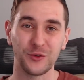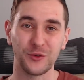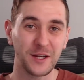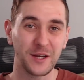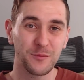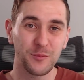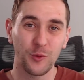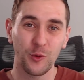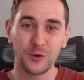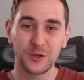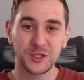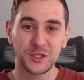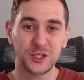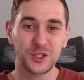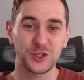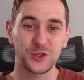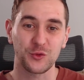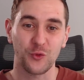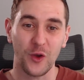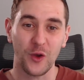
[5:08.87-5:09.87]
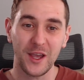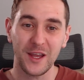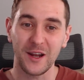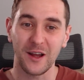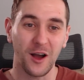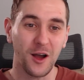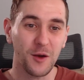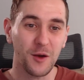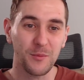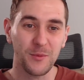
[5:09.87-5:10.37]
Deadpool is straight
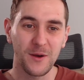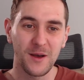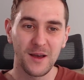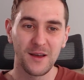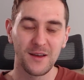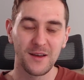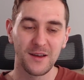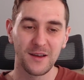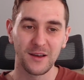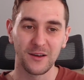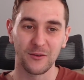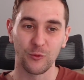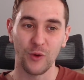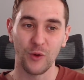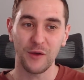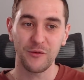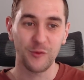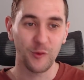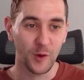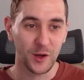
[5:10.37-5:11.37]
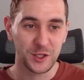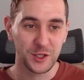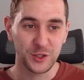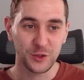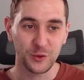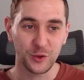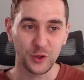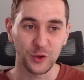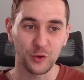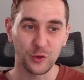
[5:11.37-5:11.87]
up
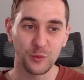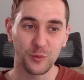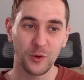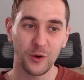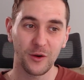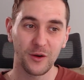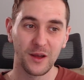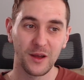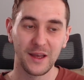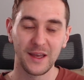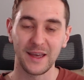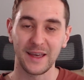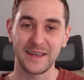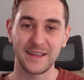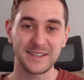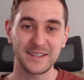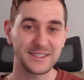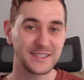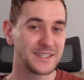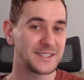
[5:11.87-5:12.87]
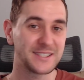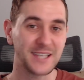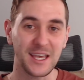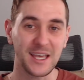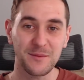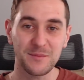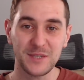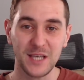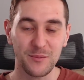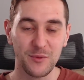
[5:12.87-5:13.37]
referential humor. It's the
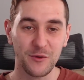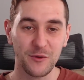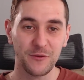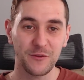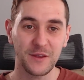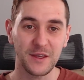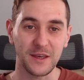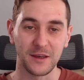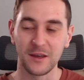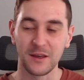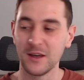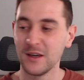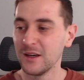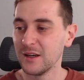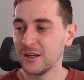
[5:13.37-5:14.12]
same type of thing.